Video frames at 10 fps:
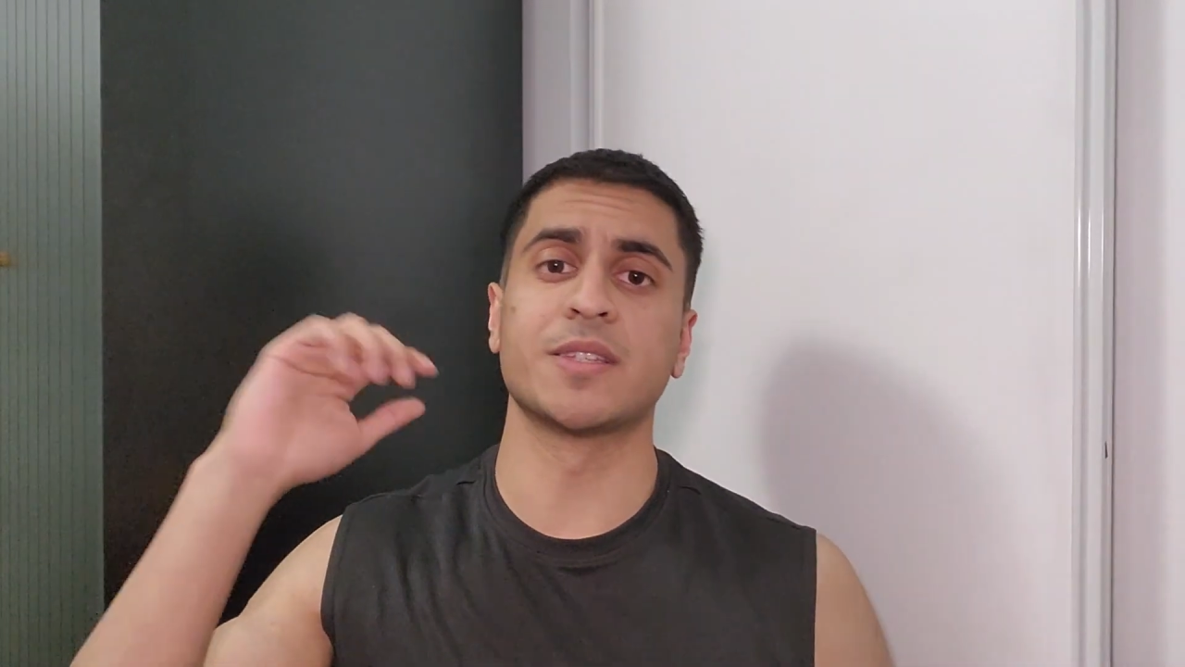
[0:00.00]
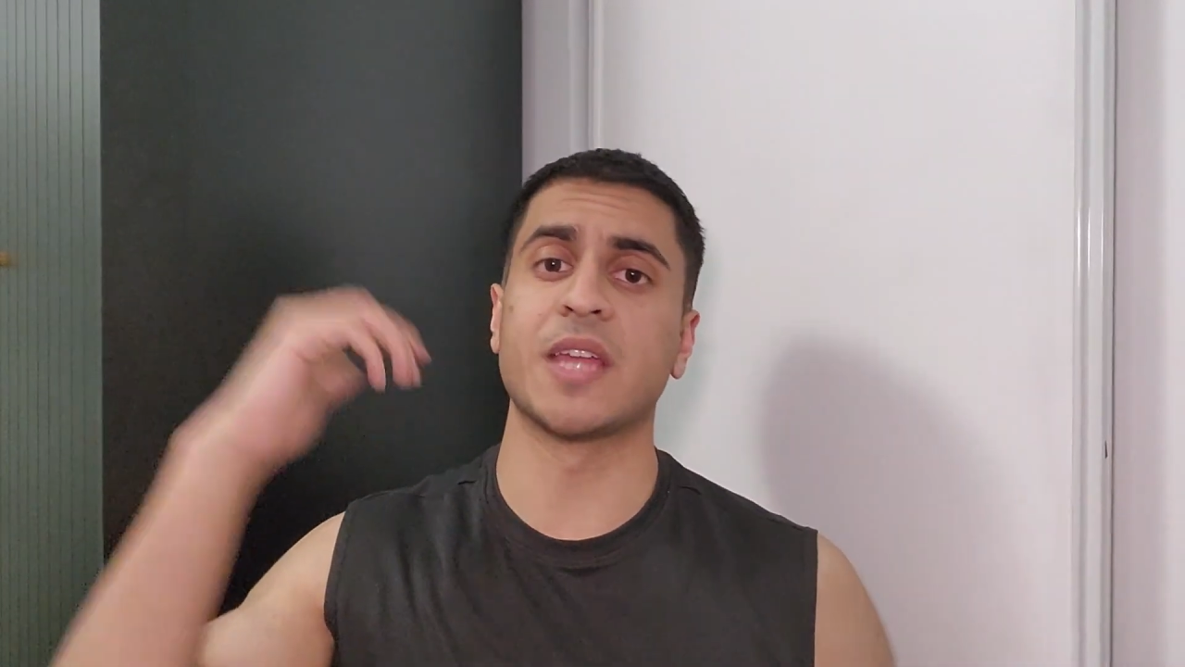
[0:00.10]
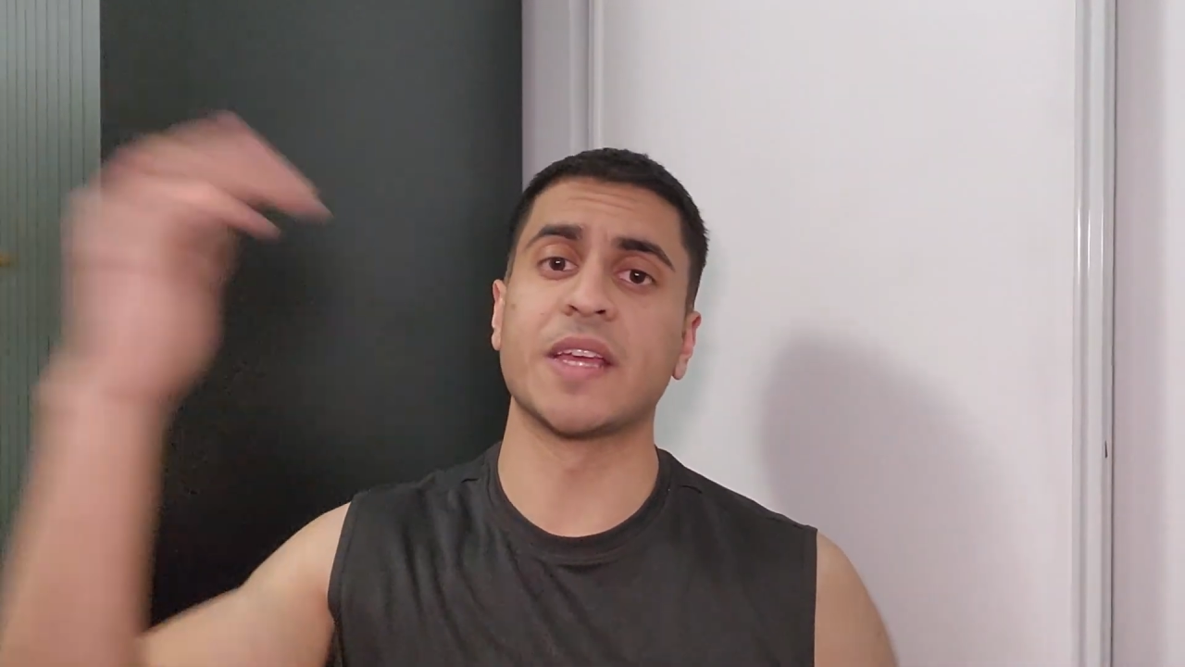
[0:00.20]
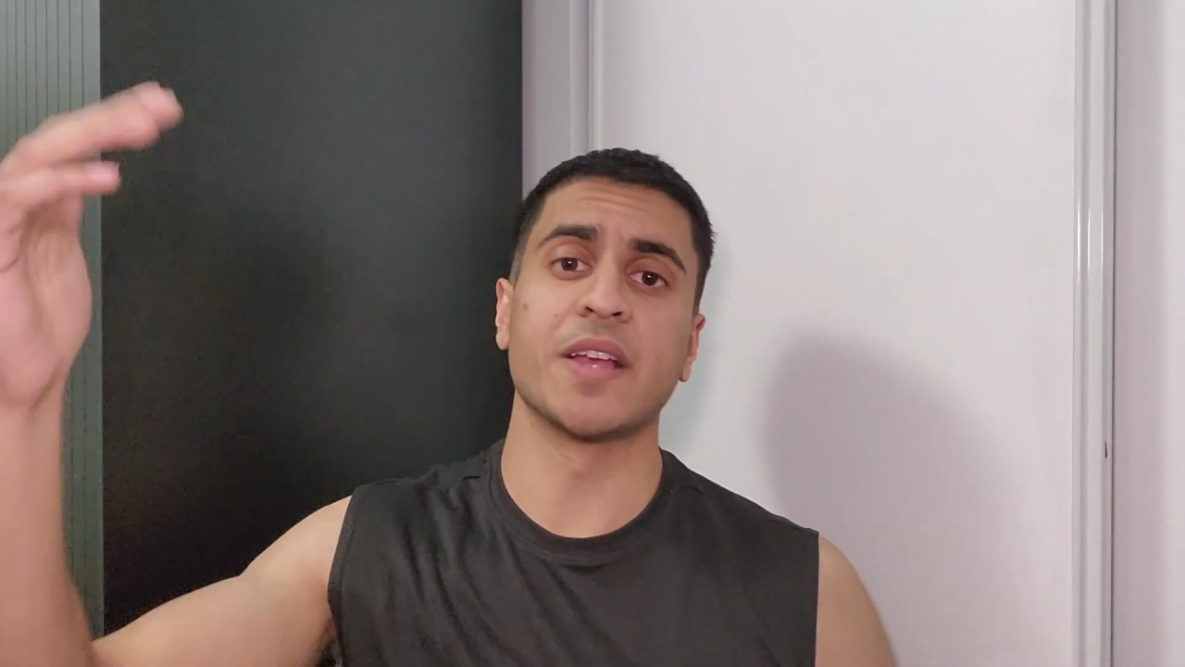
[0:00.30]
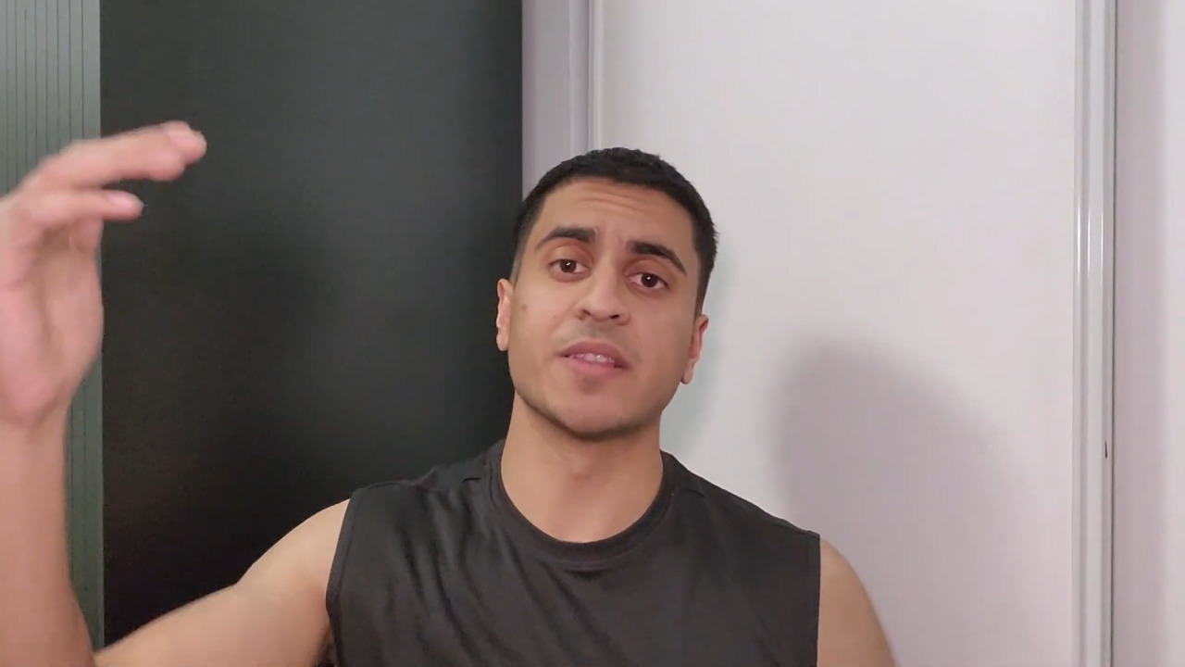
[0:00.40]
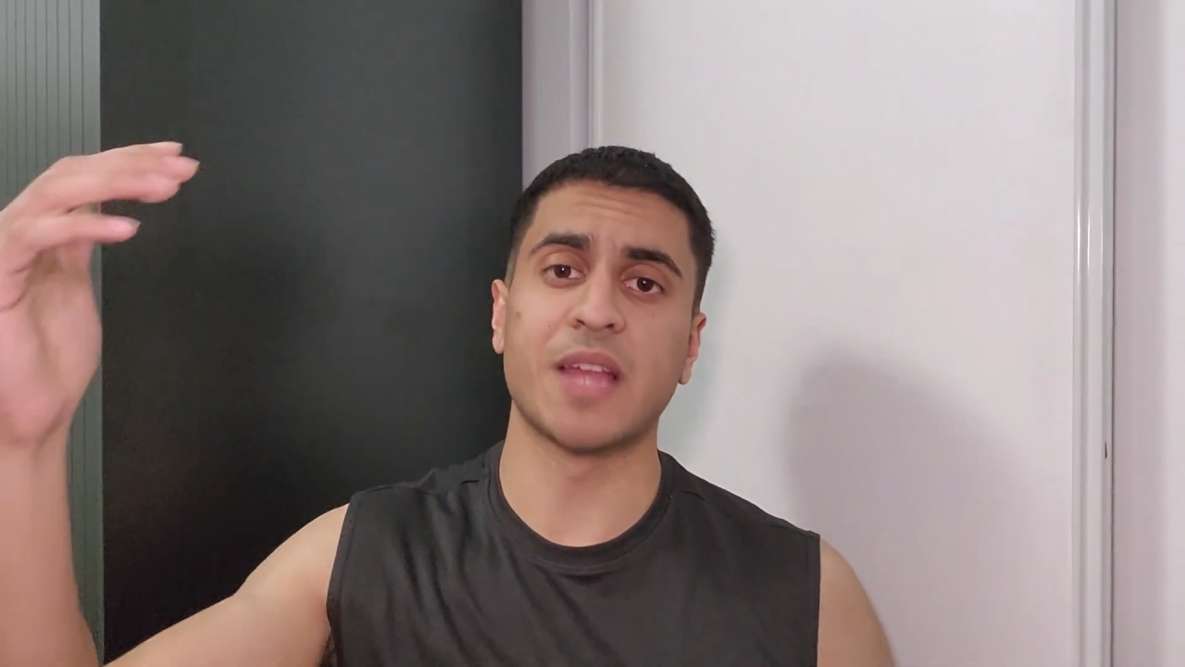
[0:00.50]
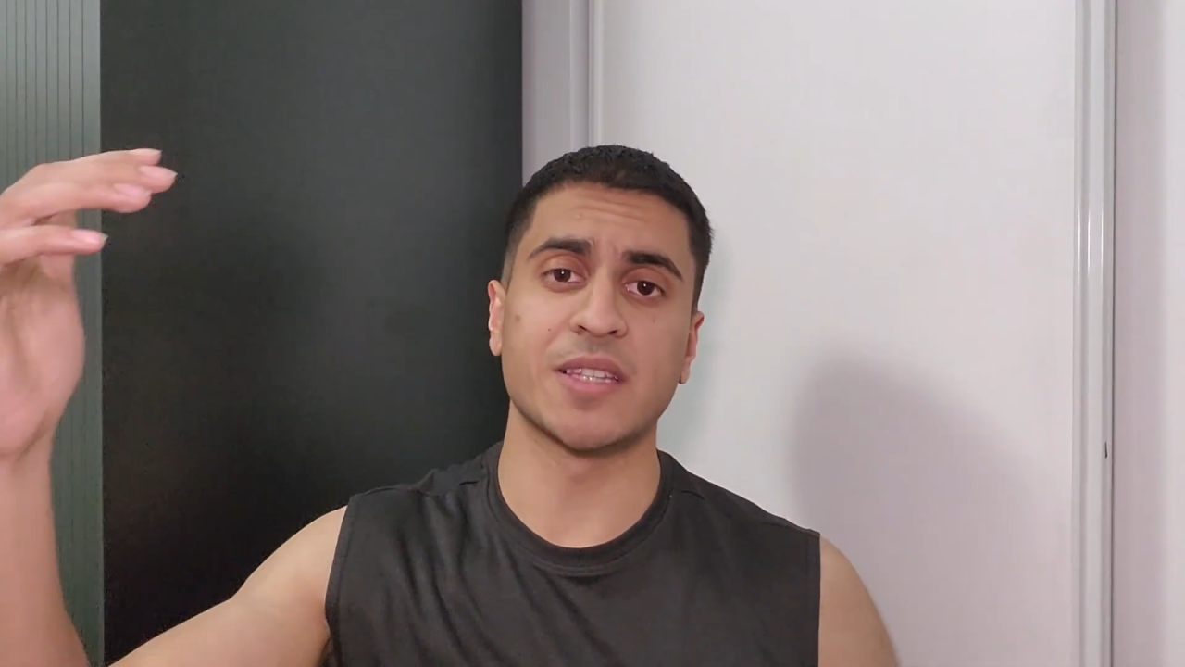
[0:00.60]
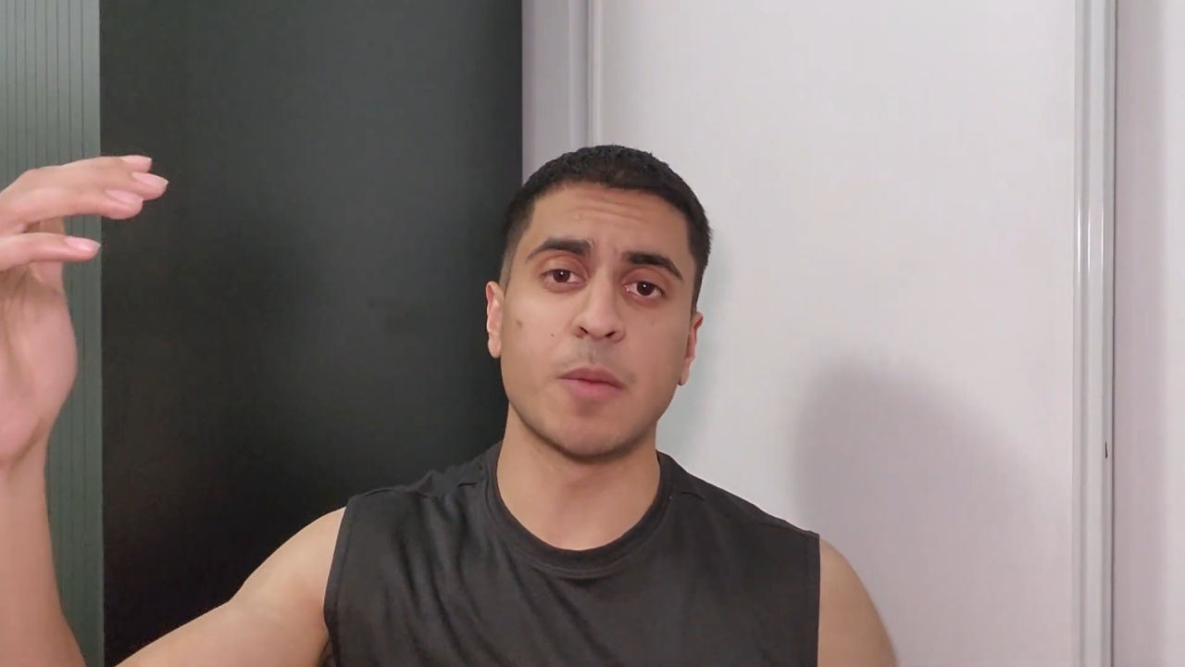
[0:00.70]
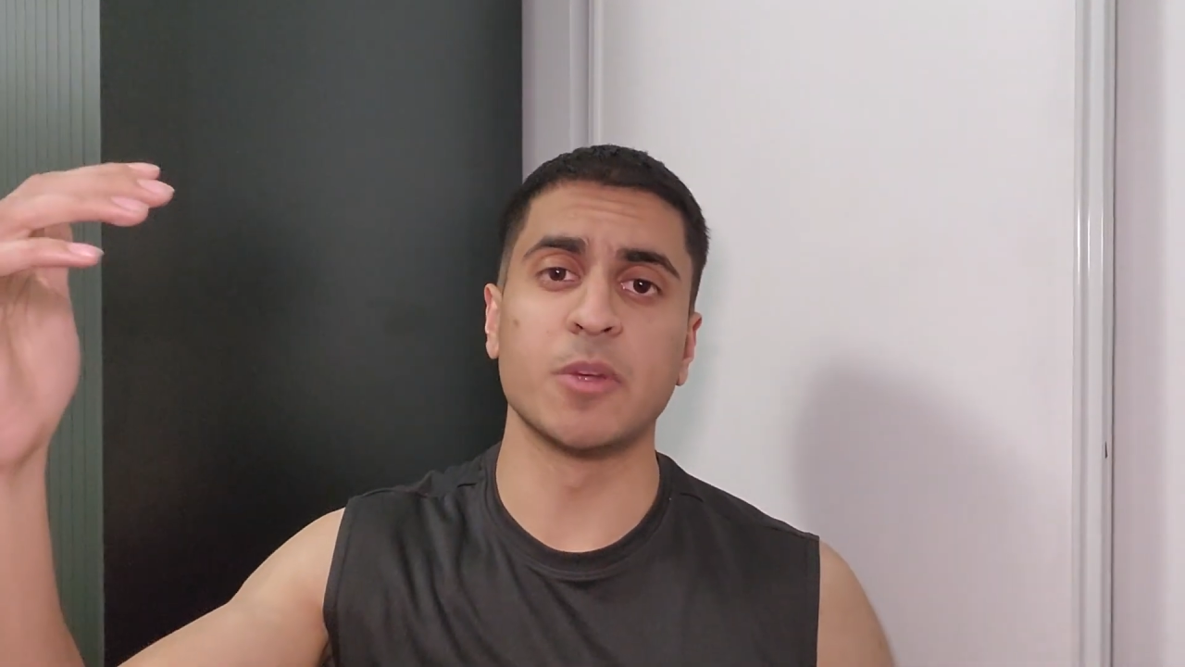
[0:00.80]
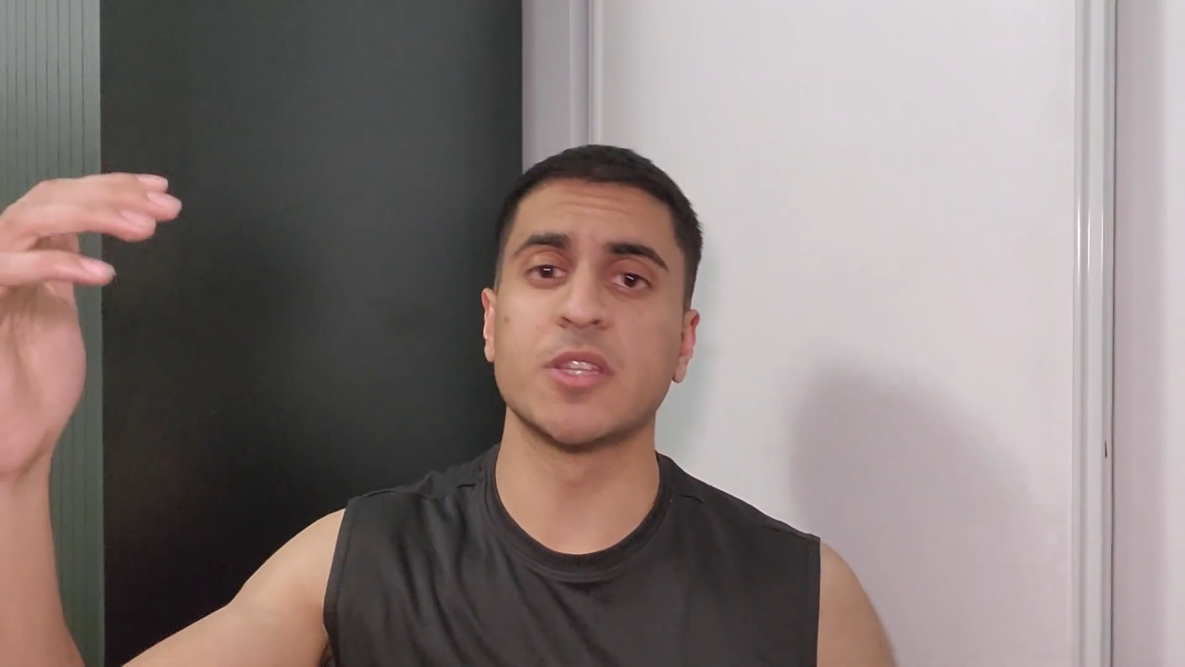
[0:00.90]
thinking that
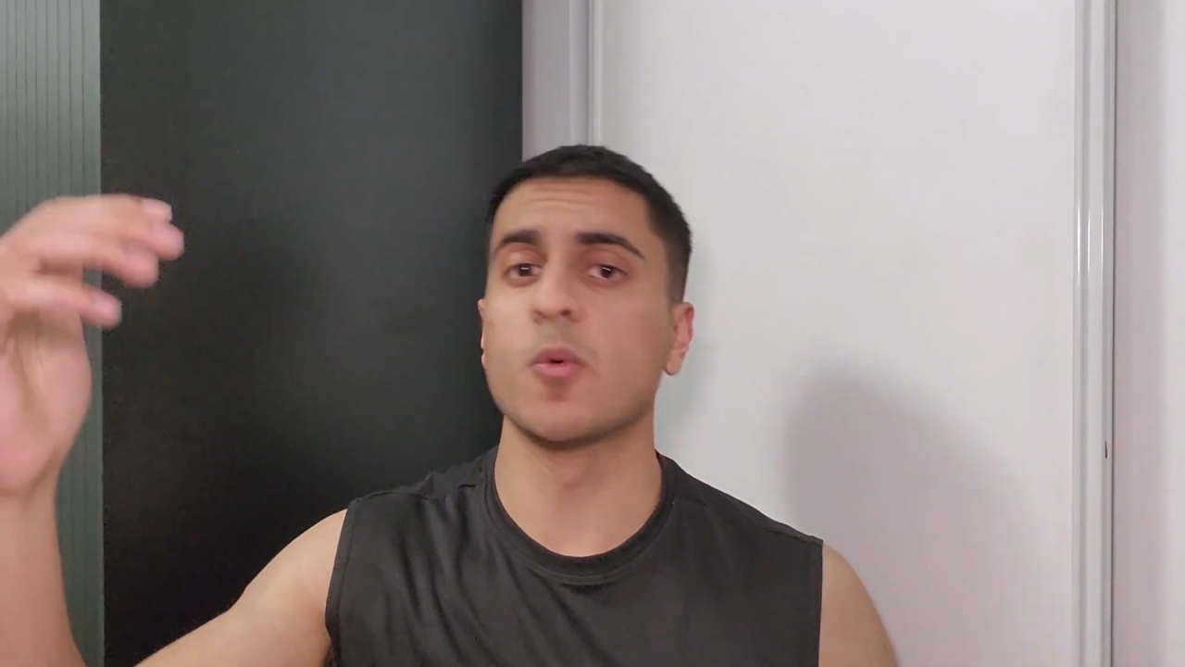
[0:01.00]
someone's